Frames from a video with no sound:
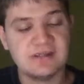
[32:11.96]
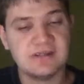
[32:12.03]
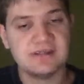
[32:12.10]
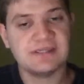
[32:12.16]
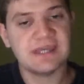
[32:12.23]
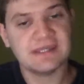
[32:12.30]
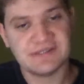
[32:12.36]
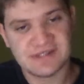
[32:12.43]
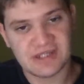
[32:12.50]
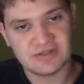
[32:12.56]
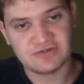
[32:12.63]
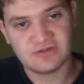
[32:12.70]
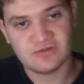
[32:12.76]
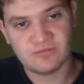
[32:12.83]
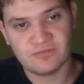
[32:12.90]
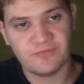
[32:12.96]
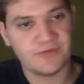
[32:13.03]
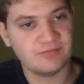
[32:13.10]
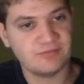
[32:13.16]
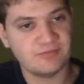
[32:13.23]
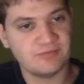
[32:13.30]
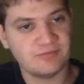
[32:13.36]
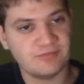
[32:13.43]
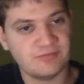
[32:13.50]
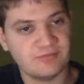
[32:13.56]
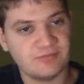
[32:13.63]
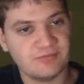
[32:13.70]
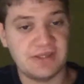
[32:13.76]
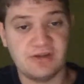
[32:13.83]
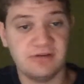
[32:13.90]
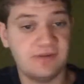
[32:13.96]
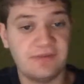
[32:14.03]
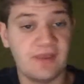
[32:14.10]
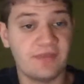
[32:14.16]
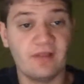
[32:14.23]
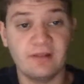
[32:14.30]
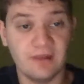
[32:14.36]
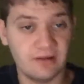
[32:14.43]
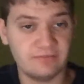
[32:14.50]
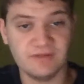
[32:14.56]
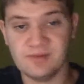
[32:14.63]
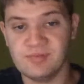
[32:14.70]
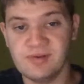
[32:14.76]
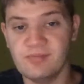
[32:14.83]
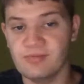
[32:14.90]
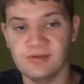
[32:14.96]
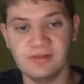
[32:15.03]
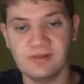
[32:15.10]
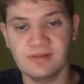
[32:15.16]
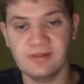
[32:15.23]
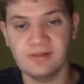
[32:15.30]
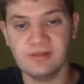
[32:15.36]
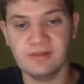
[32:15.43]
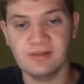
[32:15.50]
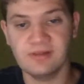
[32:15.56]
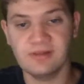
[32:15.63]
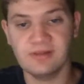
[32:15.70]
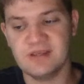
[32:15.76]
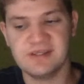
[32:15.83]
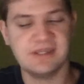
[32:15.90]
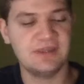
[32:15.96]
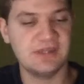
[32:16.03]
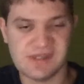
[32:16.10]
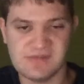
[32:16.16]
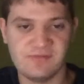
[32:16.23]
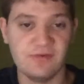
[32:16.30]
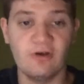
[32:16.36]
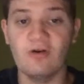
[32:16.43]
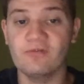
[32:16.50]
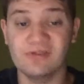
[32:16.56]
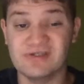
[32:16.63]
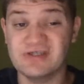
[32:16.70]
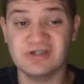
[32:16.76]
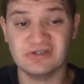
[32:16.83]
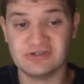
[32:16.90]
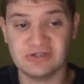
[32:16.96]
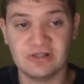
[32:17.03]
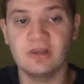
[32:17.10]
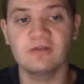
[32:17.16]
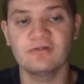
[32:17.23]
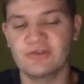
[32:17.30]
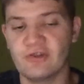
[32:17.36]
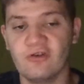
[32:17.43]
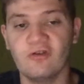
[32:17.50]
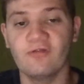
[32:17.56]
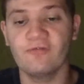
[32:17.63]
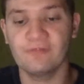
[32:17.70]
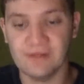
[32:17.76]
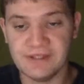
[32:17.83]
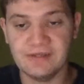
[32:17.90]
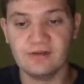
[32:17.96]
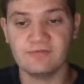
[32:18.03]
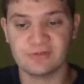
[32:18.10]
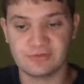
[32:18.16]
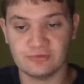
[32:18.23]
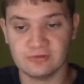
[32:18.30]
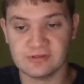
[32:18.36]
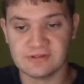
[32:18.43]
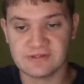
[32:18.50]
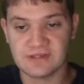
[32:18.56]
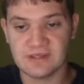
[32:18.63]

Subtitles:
And Century from Lito Tet, you can thank the lovely people at Lito Tet for making the difficult decision to close the whole fleet of stores.